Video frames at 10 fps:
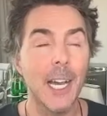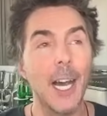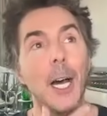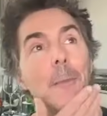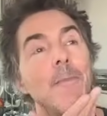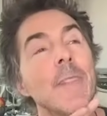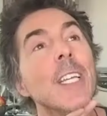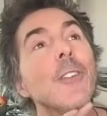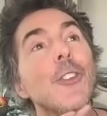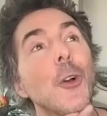Um,
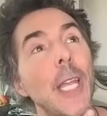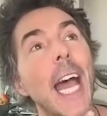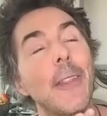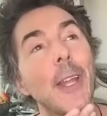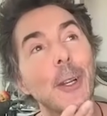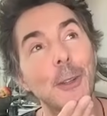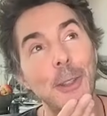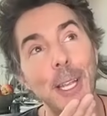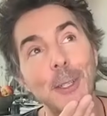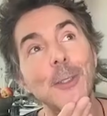so yeah, there
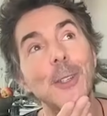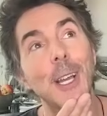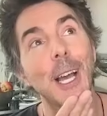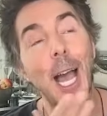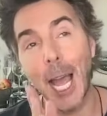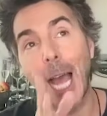there's I,